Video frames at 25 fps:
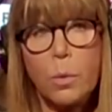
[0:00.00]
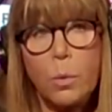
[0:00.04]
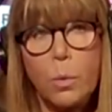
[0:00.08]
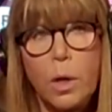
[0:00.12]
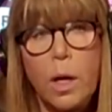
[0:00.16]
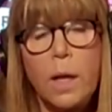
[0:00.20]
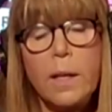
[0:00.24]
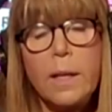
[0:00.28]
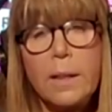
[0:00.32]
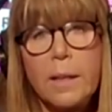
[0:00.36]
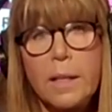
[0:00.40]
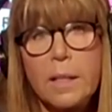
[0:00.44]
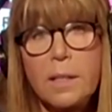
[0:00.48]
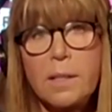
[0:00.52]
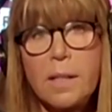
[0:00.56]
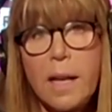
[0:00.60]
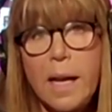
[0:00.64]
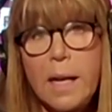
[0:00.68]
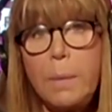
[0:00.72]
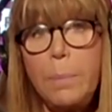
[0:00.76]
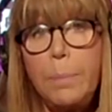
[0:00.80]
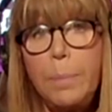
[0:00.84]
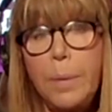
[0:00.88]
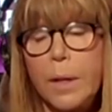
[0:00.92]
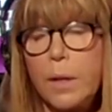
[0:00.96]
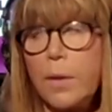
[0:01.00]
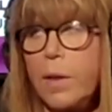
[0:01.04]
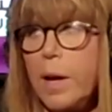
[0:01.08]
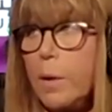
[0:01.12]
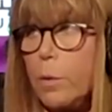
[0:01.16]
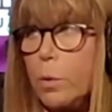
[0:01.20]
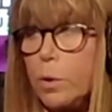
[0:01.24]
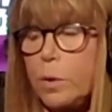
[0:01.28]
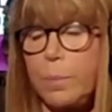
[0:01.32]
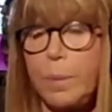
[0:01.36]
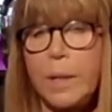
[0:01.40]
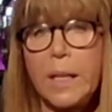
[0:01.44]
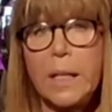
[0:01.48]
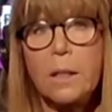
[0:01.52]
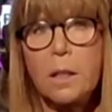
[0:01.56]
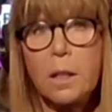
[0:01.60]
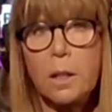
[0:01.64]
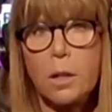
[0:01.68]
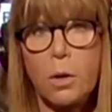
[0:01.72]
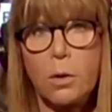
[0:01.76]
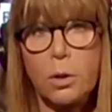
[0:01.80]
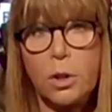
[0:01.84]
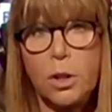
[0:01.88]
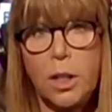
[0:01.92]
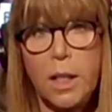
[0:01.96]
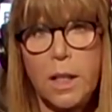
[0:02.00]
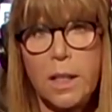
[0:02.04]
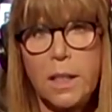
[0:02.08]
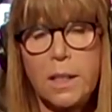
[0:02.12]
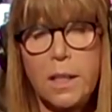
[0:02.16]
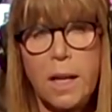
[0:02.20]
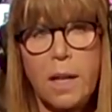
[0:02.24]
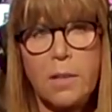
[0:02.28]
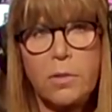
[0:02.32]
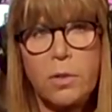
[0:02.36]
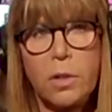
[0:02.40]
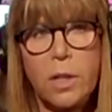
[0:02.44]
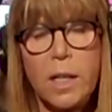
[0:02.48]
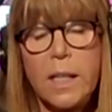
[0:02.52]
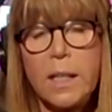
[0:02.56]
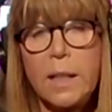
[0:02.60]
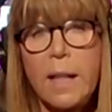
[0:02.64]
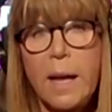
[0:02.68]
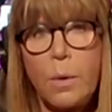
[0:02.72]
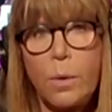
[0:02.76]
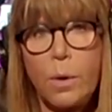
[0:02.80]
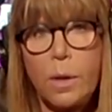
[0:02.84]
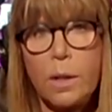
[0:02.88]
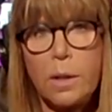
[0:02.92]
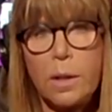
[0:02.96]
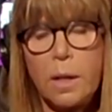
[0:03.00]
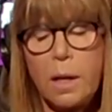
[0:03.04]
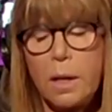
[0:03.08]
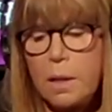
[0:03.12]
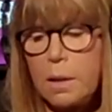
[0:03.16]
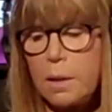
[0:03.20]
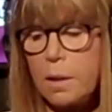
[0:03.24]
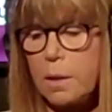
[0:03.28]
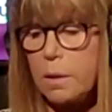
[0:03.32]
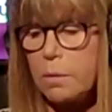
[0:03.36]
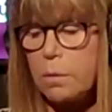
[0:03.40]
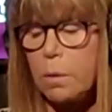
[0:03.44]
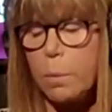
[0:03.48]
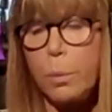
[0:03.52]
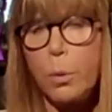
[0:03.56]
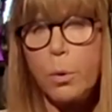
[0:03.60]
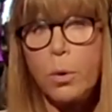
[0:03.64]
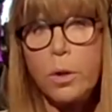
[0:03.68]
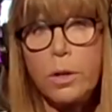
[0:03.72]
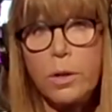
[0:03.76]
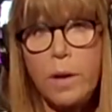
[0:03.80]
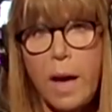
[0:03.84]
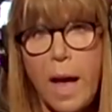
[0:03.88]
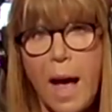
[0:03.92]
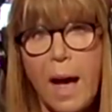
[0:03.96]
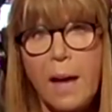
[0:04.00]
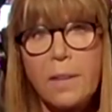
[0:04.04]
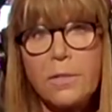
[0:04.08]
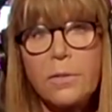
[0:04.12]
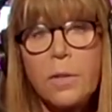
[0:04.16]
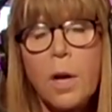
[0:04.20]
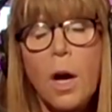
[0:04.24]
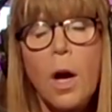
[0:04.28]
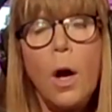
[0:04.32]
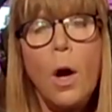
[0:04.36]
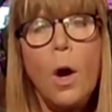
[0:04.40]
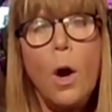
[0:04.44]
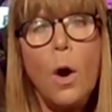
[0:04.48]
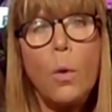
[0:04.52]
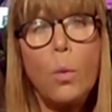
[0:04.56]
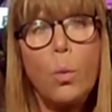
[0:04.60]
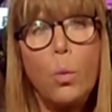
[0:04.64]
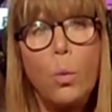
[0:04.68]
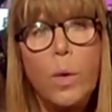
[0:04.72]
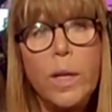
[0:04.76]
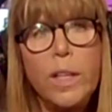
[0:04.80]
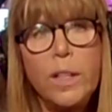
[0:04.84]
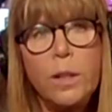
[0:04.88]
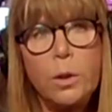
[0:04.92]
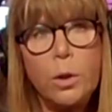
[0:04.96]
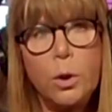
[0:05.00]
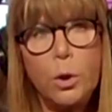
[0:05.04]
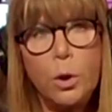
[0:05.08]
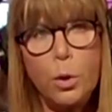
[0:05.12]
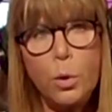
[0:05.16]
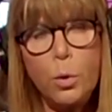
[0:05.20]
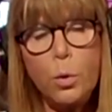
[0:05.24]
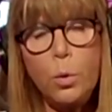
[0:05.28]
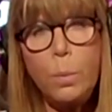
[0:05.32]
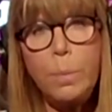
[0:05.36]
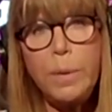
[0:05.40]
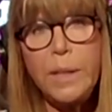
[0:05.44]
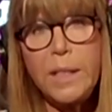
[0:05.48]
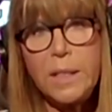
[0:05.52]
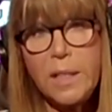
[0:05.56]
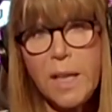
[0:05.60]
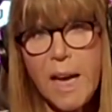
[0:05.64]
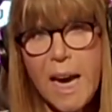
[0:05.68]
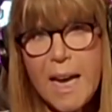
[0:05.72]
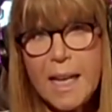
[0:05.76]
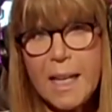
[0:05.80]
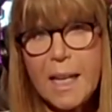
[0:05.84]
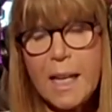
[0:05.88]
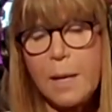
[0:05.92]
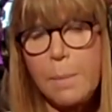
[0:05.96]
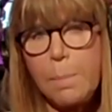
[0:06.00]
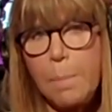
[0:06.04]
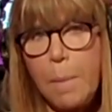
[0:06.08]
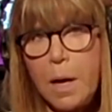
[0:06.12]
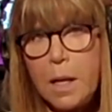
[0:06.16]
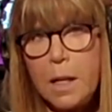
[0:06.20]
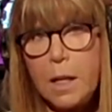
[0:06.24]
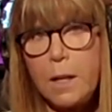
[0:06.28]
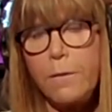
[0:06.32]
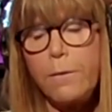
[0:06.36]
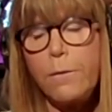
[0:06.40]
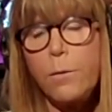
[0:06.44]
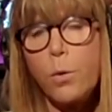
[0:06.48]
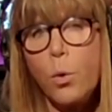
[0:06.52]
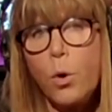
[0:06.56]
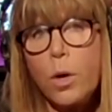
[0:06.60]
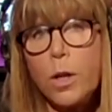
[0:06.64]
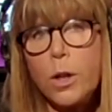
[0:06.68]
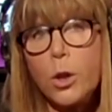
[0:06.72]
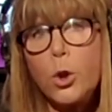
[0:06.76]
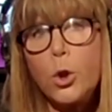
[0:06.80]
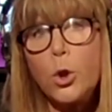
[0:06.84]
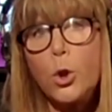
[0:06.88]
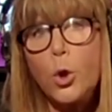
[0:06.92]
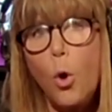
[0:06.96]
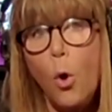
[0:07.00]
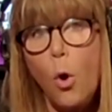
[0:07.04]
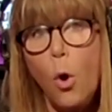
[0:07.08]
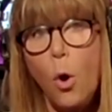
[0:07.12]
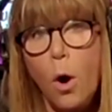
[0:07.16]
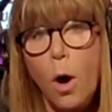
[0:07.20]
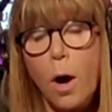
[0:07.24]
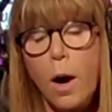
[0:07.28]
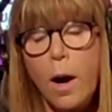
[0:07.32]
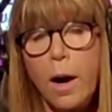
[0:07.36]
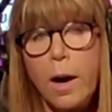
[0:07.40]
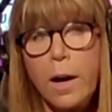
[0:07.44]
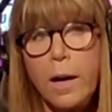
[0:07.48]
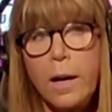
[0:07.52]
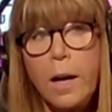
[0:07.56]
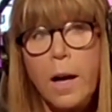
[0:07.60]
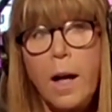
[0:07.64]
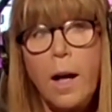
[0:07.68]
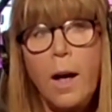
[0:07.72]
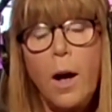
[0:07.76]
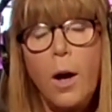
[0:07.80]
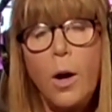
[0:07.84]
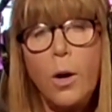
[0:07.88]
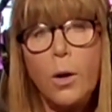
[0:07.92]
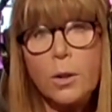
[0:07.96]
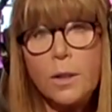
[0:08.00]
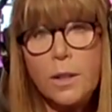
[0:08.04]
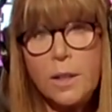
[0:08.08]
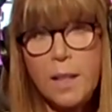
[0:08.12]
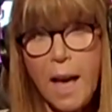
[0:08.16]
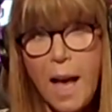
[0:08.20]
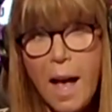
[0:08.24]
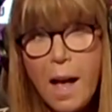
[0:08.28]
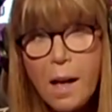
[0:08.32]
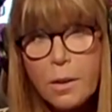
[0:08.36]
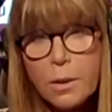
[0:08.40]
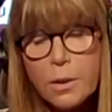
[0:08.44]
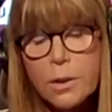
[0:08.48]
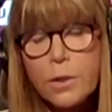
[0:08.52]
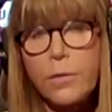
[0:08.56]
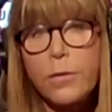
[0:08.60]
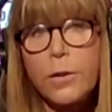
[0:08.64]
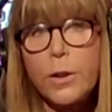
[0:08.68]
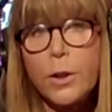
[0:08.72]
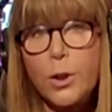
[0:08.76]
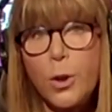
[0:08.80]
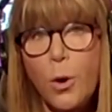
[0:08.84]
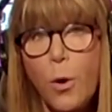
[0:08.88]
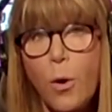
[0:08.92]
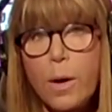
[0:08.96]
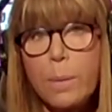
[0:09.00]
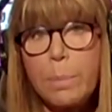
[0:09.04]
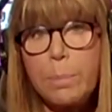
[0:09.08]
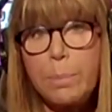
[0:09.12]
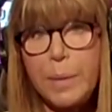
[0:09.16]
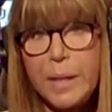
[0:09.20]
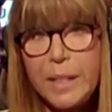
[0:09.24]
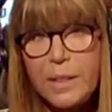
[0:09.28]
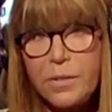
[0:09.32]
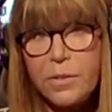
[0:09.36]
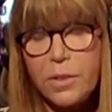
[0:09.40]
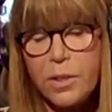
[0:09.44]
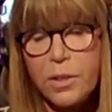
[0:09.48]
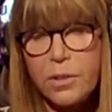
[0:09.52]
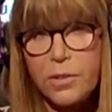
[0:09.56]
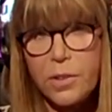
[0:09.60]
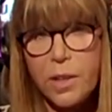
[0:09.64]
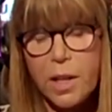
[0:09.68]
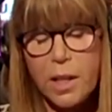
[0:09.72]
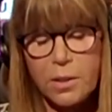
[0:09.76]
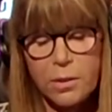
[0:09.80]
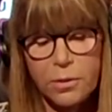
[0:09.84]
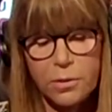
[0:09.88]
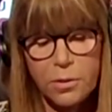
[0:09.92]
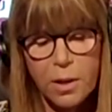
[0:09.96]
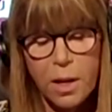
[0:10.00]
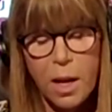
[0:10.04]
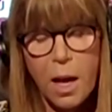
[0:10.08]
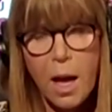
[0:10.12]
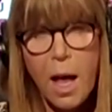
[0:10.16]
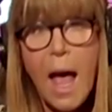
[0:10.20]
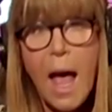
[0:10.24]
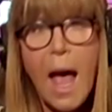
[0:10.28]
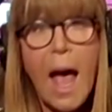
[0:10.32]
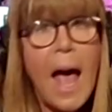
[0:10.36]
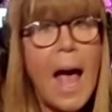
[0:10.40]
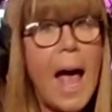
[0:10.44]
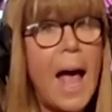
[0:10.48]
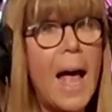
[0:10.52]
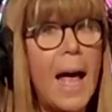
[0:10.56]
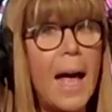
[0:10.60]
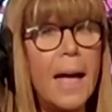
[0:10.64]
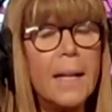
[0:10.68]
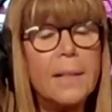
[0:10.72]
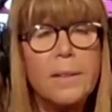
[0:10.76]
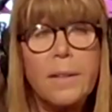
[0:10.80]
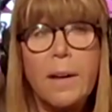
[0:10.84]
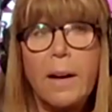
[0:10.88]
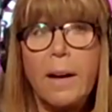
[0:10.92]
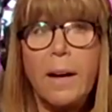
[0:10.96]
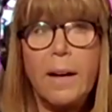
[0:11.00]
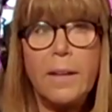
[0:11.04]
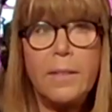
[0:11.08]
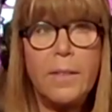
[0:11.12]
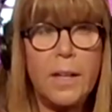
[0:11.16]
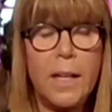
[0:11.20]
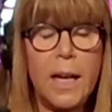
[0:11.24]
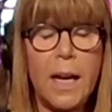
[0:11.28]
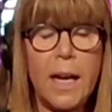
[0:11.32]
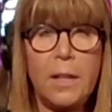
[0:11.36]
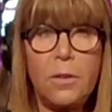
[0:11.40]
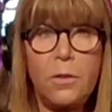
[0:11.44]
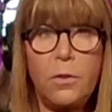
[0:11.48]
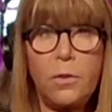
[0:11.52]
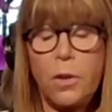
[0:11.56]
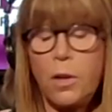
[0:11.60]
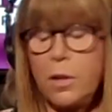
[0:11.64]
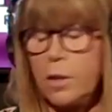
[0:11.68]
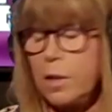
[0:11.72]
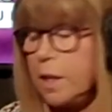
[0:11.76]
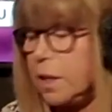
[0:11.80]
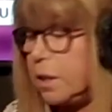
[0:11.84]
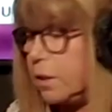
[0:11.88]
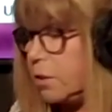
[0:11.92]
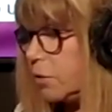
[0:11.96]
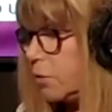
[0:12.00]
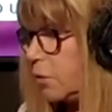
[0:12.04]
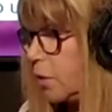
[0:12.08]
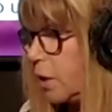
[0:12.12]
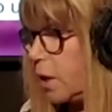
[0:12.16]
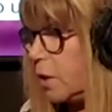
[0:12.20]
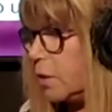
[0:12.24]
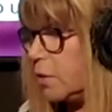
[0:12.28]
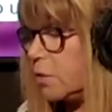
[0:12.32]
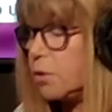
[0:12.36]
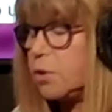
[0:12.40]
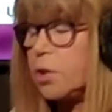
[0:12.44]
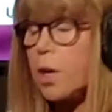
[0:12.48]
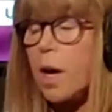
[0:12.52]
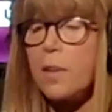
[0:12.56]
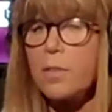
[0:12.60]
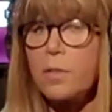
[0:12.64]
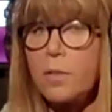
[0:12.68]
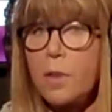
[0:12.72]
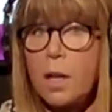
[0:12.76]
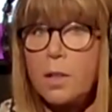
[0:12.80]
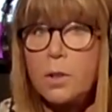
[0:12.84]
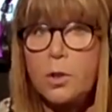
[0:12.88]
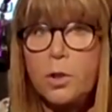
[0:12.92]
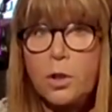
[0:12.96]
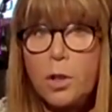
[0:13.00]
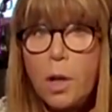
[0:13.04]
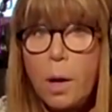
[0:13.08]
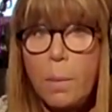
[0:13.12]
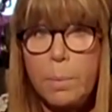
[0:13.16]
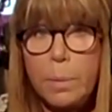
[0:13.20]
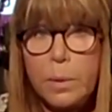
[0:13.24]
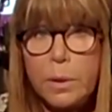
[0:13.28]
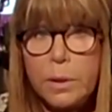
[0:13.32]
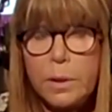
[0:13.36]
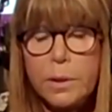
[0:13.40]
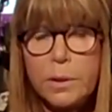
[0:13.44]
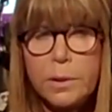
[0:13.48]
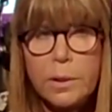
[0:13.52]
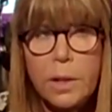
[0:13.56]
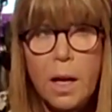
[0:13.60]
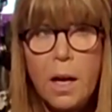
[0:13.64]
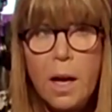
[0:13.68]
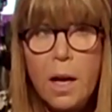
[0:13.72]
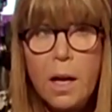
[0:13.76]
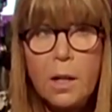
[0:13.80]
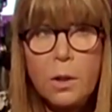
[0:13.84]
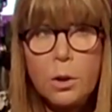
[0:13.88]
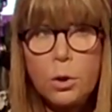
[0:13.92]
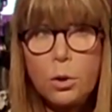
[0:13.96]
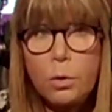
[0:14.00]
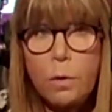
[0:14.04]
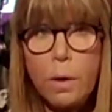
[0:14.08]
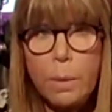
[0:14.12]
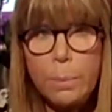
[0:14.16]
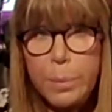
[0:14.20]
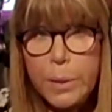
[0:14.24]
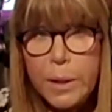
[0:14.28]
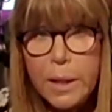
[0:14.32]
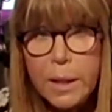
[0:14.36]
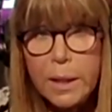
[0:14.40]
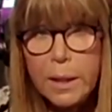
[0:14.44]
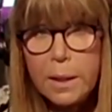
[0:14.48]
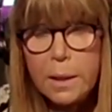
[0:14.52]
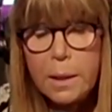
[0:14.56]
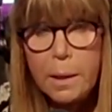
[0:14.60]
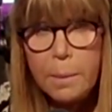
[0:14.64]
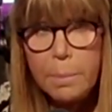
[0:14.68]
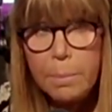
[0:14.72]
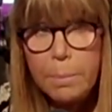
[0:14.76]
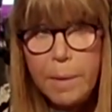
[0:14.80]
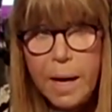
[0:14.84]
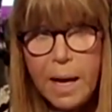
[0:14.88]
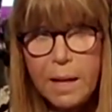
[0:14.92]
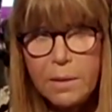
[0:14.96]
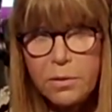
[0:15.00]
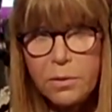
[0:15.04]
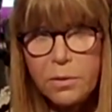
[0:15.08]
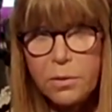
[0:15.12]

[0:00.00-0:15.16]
Well, in the Senate bill that was being negotiated yesterday, the reporter asked, will you be taking money for your hotels, for your businesses? And the answer is just a jumbled Trumpian mess.